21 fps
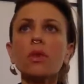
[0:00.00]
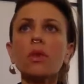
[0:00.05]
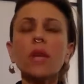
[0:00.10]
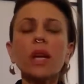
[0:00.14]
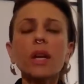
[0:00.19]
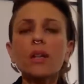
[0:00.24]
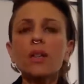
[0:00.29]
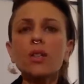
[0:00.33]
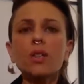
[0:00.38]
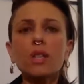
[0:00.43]
So
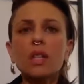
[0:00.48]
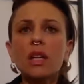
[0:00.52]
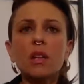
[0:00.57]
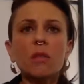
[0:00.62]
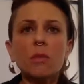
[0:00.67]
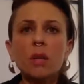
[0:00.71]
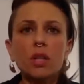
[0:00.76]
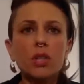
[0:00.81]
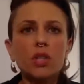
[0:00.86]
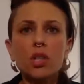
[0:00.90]
that just
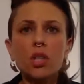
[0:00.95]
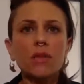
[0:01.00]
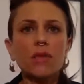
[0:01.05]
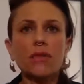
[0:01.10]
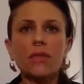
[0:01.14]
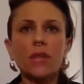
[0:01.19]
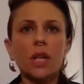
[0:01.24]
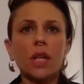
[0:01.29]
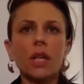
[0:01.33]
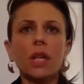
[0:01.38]
can be
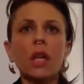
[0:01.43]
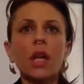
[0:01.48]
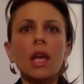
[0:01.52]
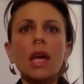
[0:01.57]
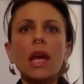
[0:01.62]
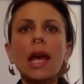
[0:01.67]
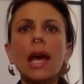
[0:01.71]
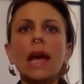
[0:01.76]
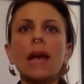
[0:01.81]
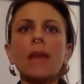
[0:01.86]
shifting.
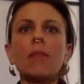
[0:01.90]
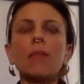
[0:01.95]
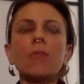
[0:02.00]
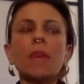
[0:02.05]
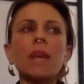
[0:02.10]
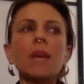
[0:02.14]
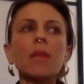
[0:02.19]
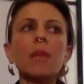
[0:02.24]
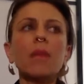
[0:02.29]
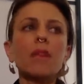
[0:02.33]
And
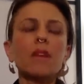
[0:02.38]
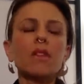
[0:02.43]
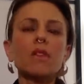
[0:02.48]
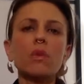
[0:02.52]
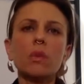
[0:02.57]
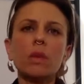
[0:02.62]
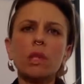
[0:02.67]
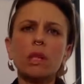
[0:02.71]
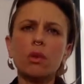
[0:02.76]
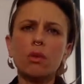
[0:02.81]
maybe
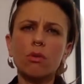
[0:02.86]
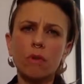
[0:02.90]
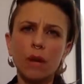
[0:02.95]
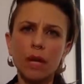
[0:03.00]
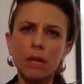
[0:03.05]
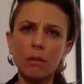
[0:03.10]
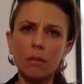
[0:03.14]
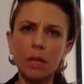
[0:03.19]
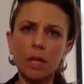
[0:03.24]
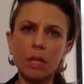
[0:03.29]
that's really
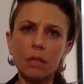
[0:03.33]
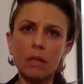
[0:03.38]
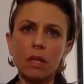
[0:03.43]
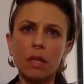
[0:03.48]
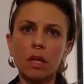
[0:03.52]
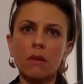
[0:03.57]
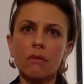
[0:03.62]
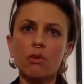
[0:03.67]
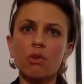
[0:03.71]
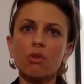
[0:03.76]
great
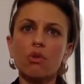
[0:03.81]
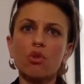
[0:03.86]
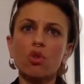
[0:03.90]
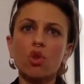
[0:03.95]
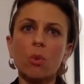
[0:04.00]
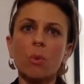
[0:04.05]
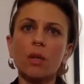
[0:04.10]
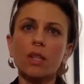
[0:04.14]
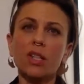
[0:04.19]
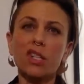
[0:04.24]
because it gives you
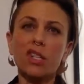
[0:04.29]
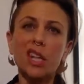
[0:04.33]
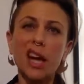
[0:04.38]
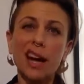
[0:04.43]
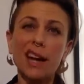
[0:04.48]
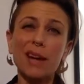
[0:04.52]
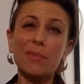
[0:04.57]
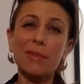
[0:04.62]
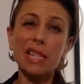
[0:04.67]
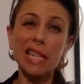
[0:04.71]
so much
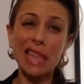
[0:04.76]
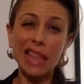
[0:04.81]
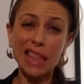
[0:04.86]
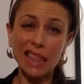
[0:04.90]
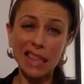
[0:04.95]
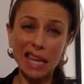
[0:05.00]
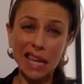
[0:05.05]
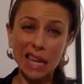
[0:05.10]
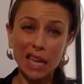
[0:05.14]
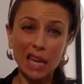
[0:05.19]
time to
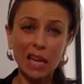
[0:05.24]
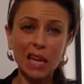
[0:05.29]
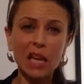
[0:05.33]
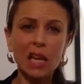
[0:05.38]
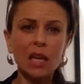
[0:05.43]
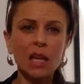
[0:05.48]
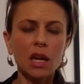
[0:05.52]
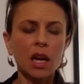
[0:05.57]
think.